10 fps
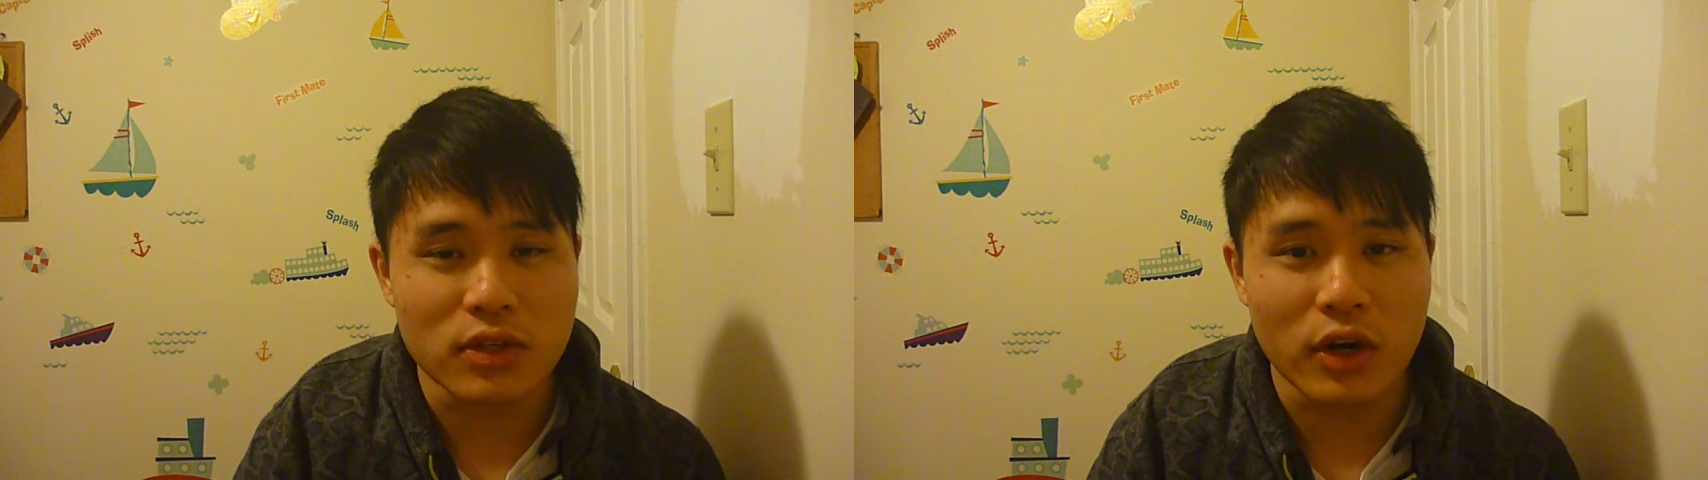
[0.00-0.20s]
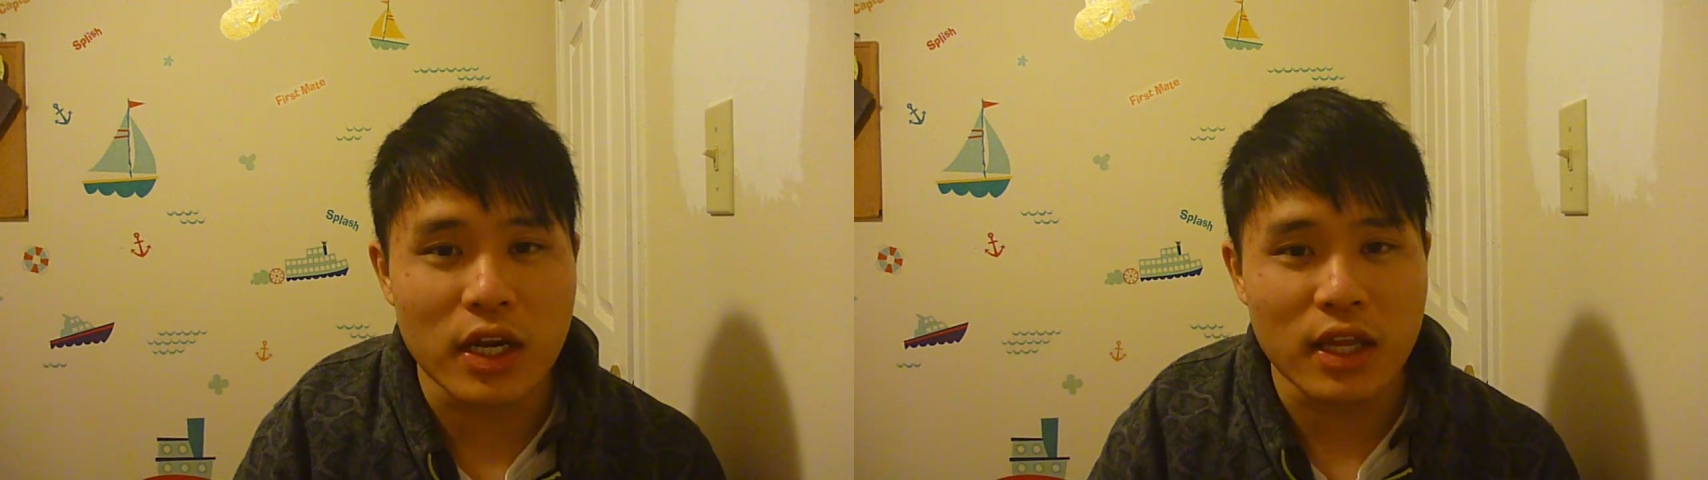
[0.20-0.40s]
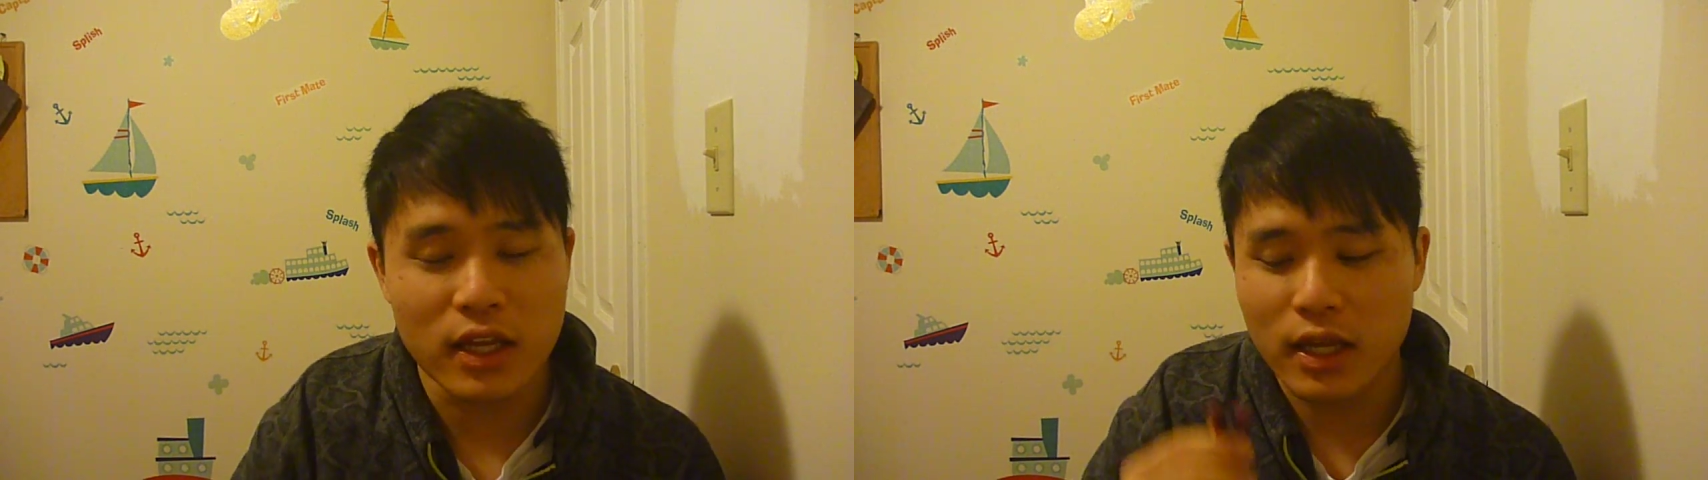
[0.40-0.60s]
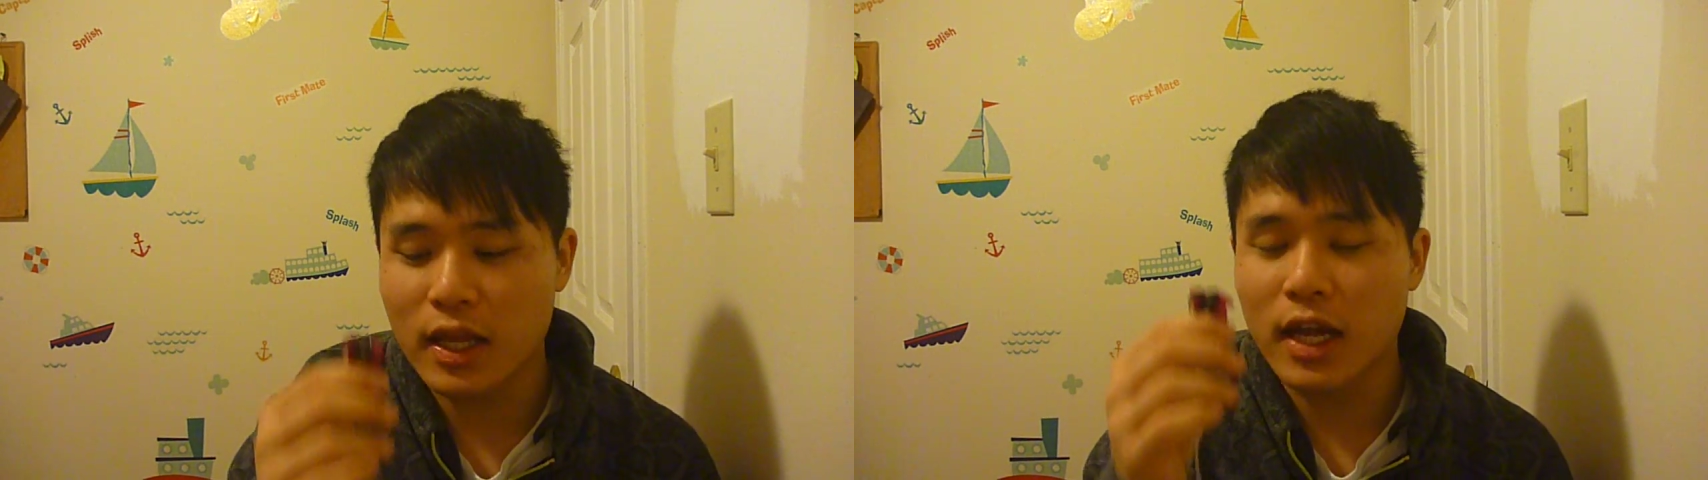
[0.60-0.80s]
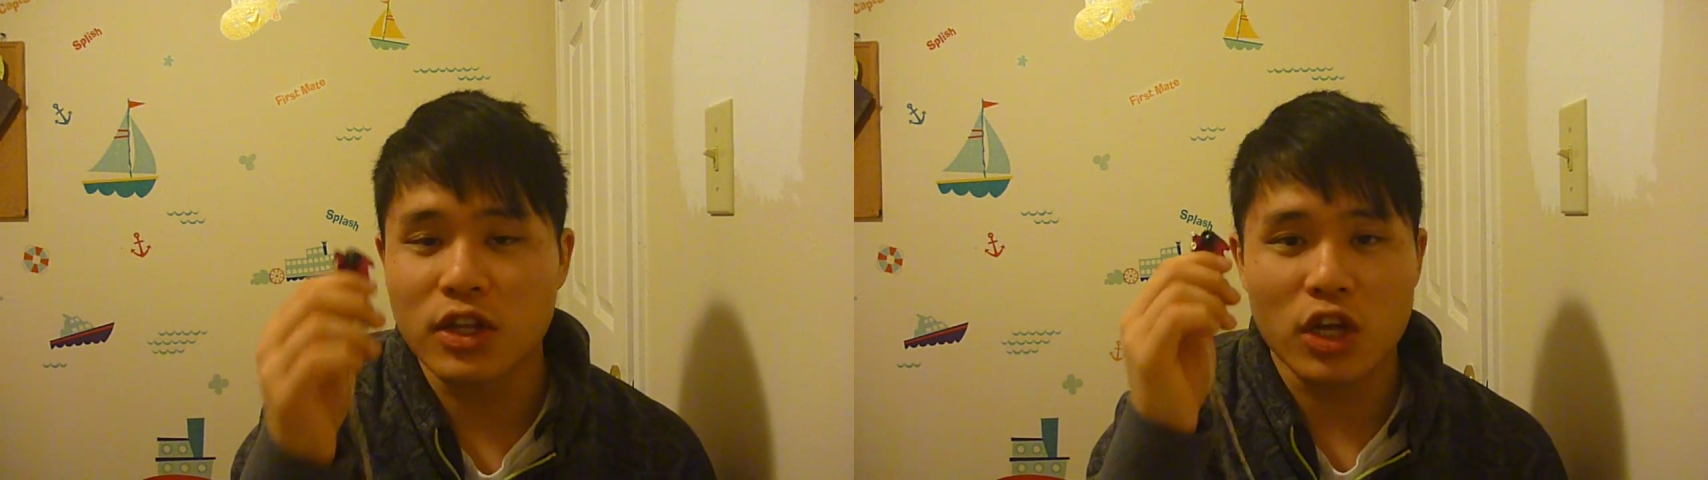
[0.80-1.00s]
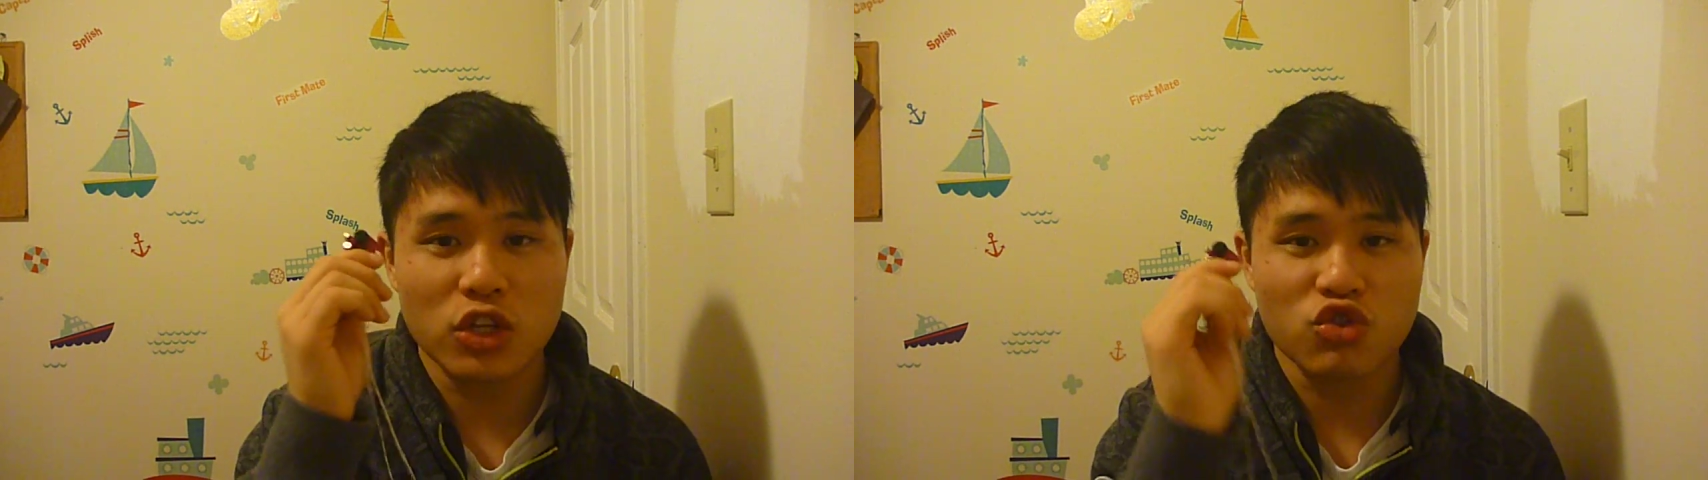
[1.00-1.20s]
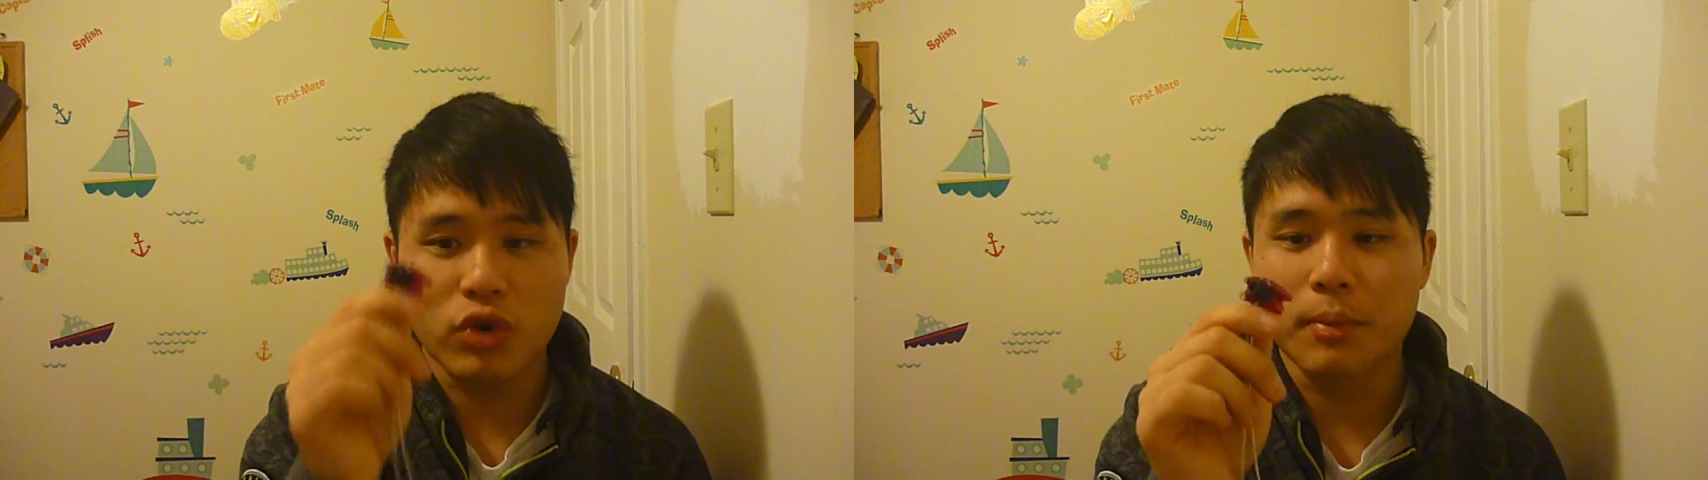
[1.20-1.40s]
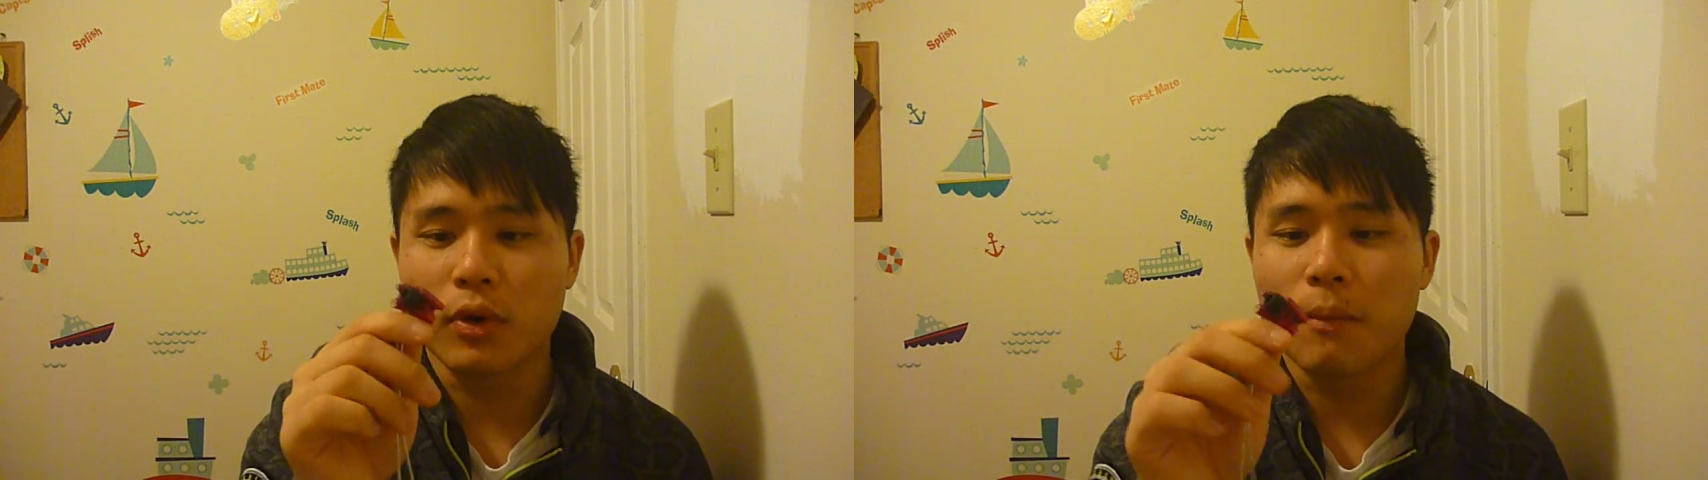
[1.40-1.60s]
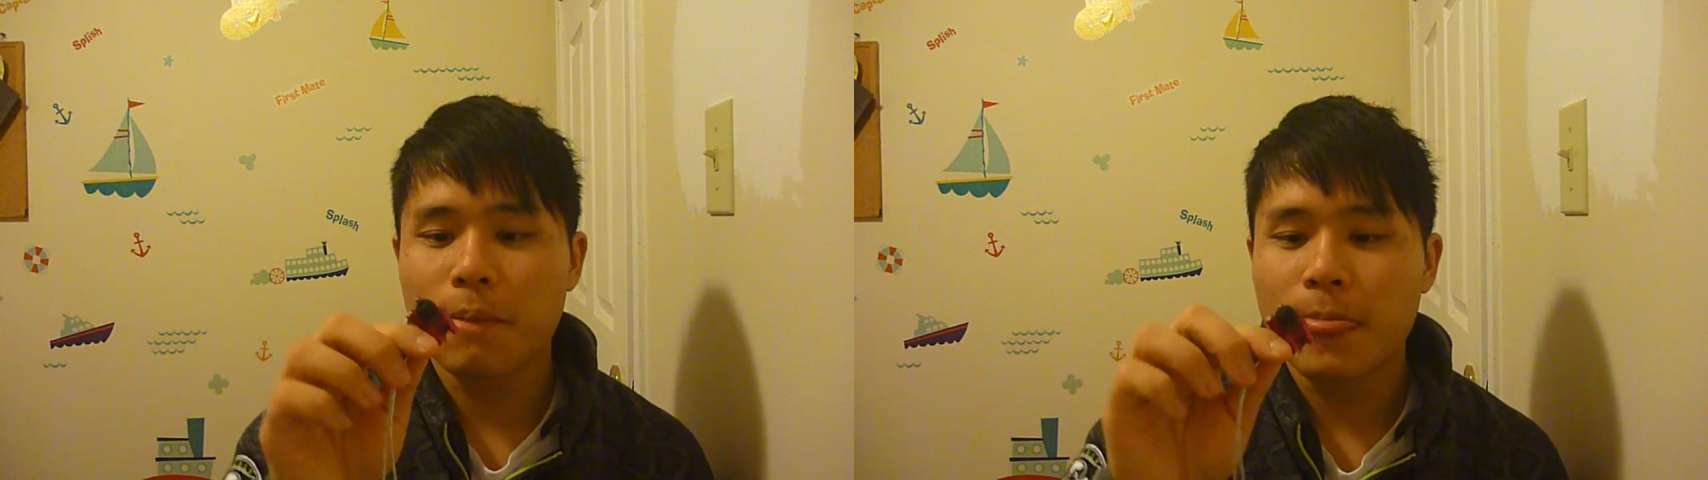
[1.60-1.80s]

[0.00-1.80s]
or anything in that treble.